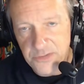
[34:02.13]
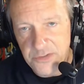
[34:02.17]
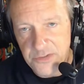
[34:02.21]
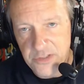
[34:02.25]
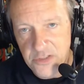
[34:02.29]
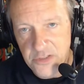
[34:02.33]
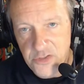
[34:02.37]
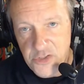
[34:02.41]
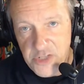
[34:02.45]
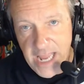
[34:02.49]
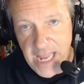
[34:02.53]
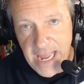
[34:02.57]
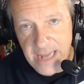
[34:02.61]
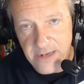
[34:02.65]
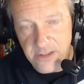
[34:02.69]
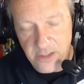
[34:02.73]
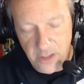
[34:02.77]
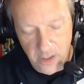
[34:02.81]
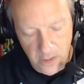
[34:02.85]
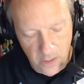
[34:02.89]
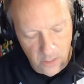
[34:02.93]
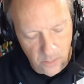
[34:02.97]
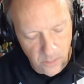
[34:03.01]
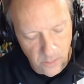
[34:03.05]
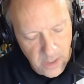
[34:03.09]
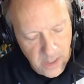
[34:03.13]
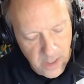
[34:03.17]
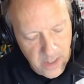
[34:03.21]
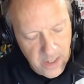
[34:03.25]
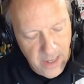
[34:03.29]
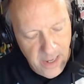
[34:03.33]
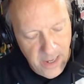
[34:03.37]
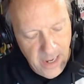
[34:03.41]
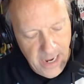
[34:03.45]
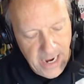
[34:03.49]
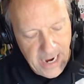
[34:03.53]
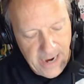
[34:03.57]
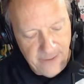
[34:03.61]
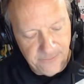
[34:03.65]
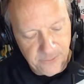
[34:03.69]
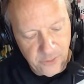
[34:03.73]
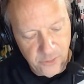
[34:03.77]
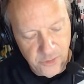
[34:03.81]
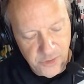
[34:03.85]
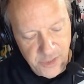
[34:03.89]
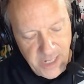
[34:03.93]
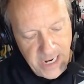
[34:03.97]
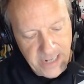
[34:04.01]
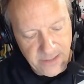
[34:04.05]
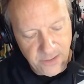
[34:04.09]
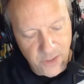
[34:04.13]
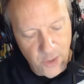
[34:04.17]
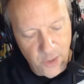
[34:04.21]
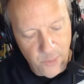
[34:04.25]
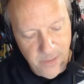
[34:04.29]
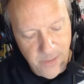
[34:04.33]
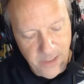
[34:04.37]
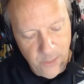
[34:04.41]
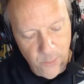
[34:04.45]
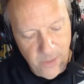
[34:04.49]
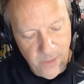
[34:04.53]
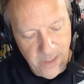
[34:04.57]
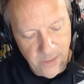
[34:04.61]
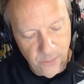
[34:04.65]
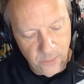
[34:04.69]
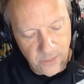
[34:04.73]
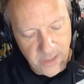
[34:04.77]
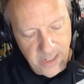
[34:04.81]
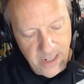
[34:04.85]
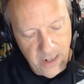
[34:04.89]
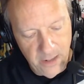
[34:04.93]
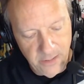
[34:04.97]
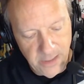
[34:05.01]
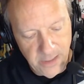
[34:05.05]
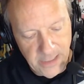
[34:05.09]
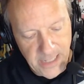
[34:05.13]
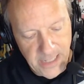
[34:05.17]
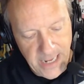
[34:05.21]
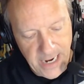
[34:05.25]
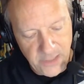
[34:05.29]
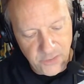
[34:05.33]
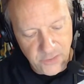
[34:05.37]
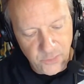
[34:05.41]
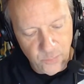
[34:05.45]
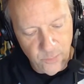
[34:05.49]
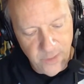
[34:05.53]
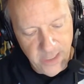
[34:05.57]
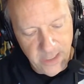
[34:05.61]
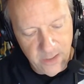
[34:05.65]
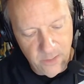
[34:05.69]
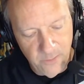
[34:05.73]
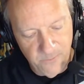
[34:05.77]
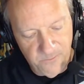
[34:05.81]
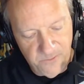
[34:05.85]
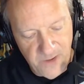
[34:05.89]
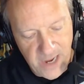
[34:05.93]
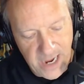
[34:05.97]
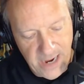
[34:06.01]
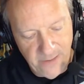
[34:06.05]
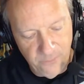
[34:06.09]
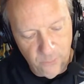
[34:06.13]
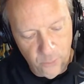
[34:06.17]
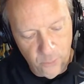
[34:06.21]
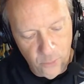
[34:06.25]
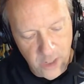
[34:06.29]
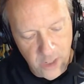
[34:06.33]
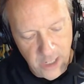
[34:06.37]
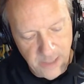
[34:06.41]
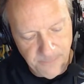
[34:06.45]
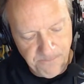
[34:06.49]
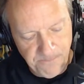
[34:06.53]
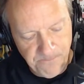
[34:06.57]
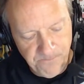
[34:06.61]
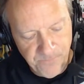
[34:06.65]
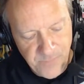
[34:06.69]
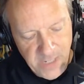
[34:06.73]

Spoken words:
to Chatco after Chatco beat Wheeler County last week 5-1.